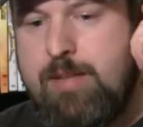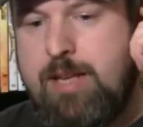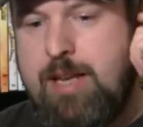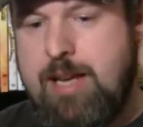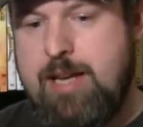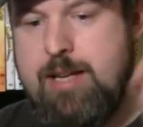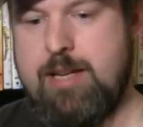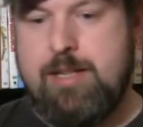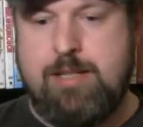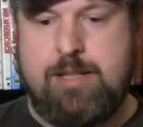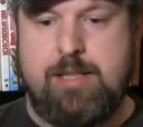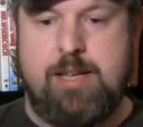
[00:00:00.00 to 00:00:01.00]
And
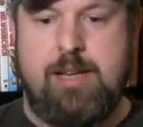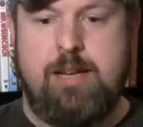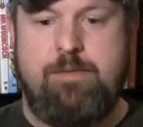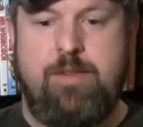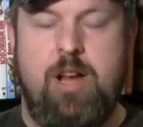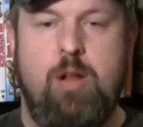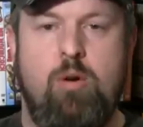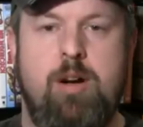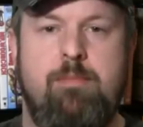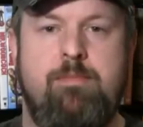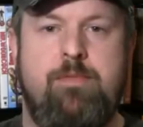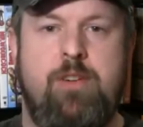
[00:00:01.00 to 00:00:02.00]
it's
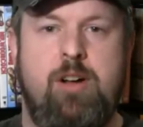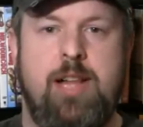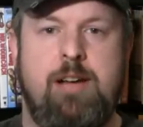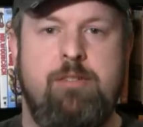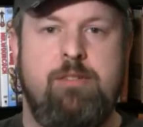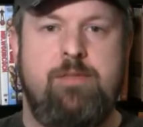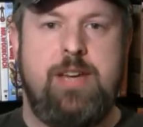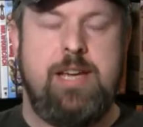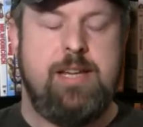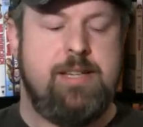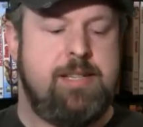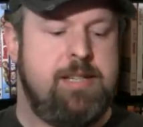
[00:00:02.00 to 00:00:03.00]
follow-up, Fallout New
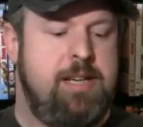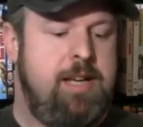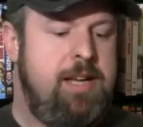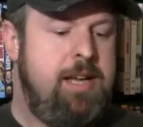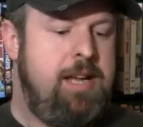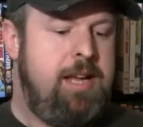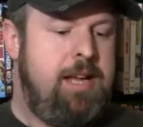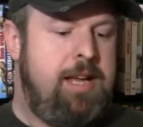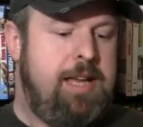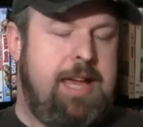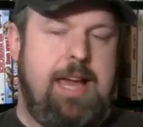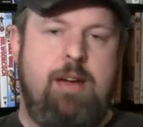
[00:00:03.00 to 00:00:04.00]
Vegas.
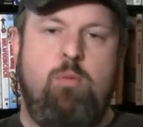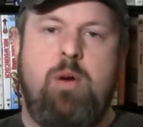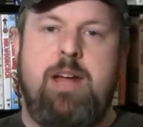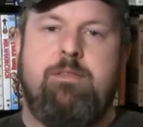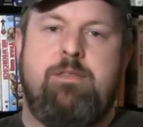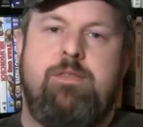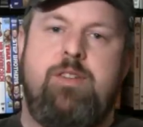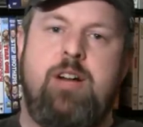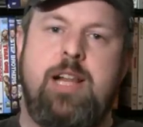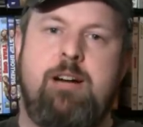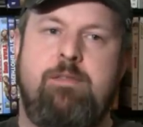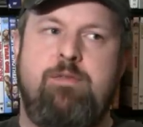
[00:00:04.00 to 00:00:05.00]
Can't wait for
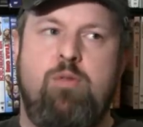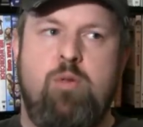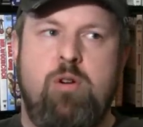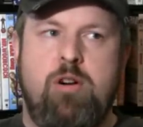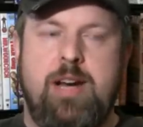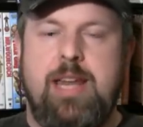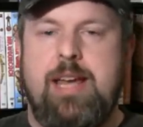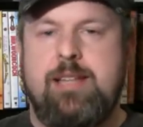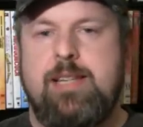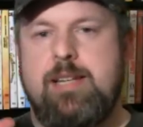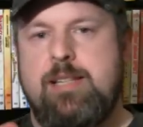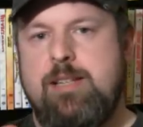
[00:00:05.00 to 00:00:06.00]
Fallout 4, and
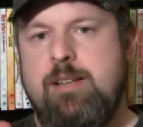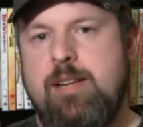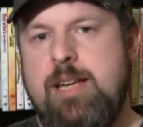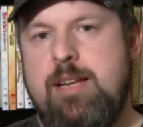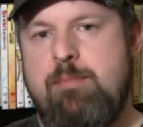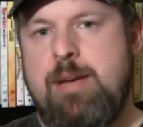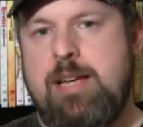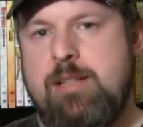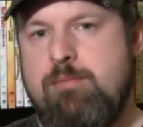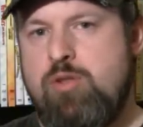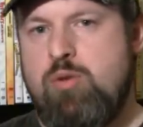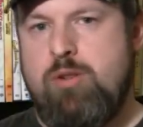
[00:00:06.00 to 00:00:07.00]
yes, I still need to make
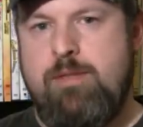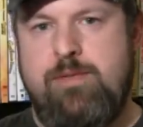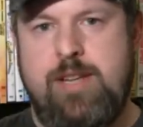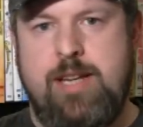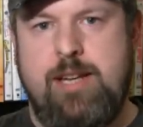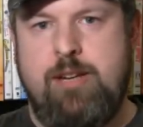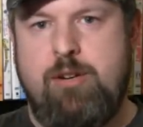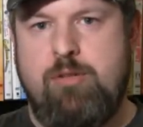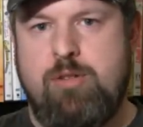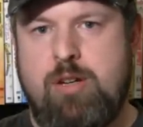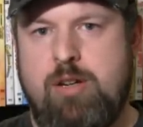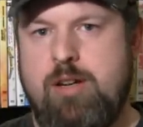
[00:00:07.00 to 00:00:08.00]
some sort of
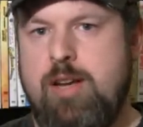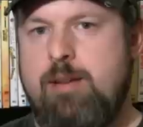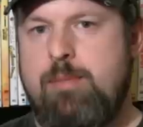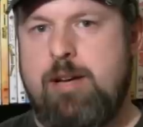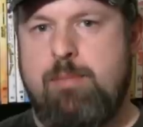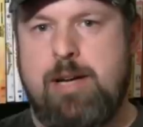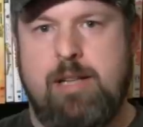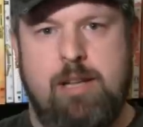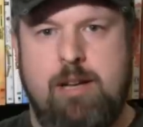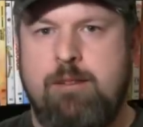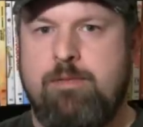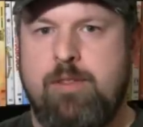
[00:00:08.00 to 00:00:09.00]
video talking about my
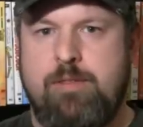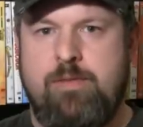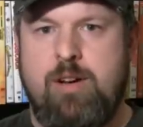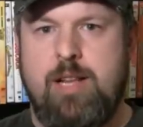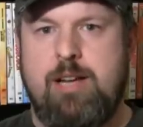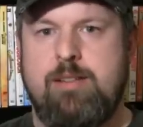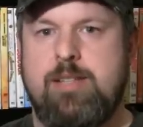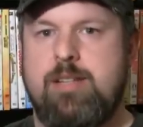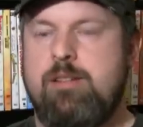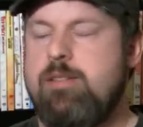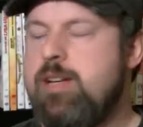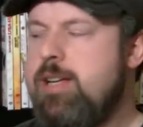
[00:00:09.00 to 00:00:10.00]
love for the Fallout
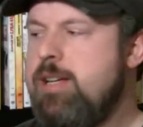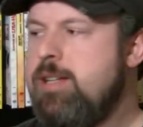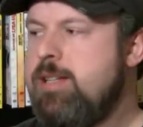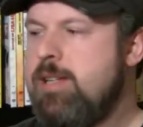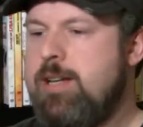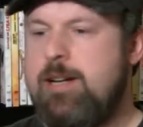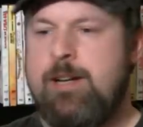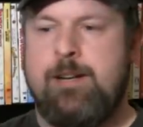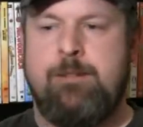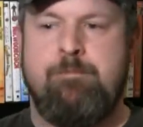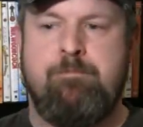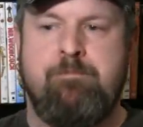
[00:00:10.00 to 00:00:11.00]
series,
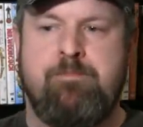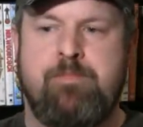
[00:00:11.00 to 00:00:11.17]
or